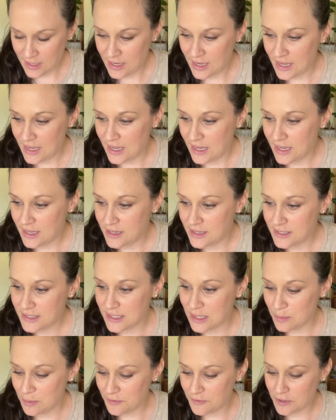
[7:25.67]
And
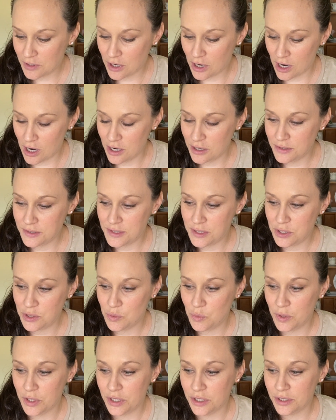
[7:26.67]
some of the cards you
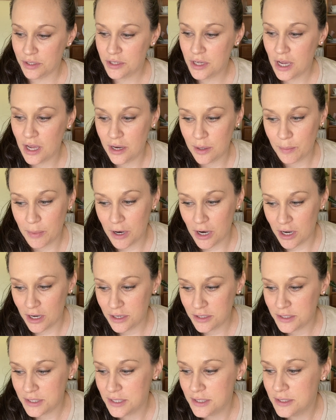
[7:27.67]
will cut
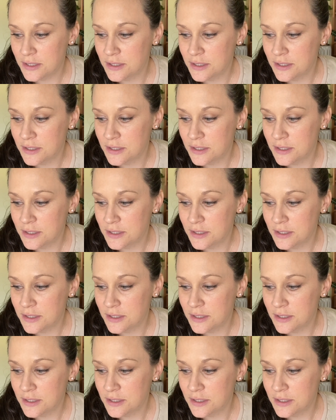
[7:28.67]
apart